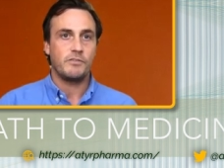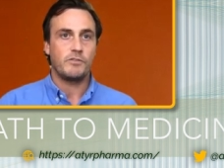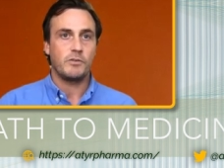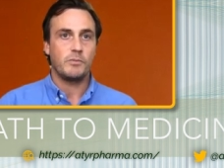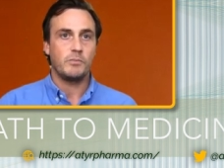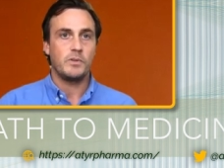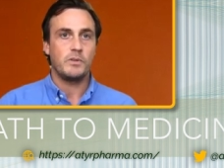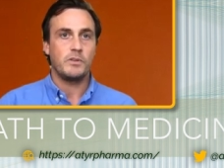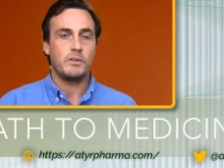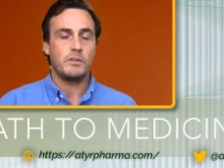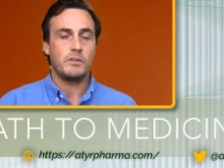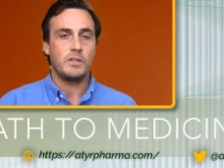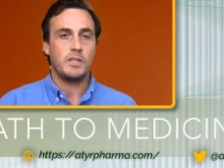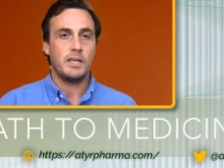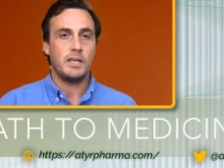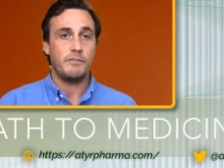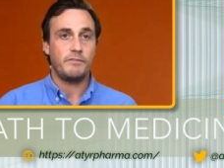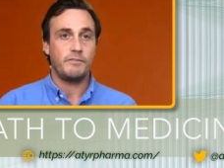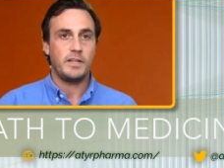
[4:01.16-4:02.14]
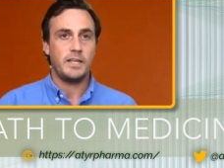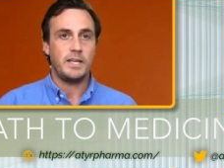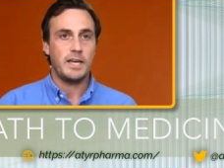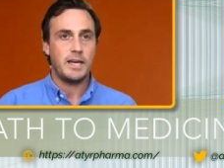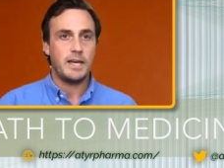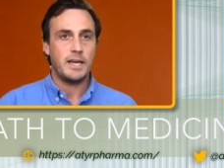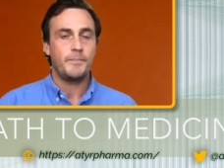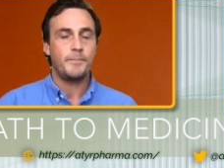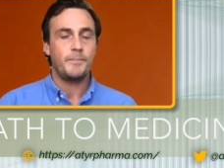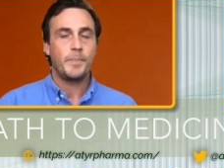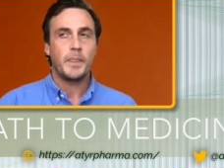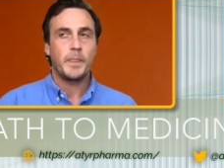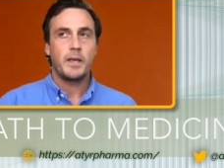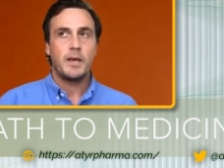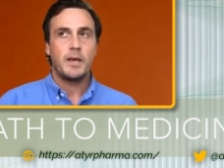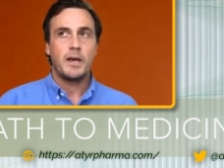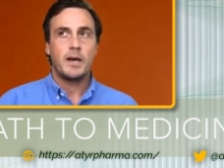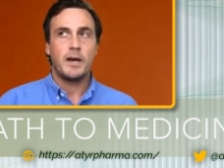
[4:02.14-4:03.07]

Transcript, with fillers: from the FDA. Mm-hmm.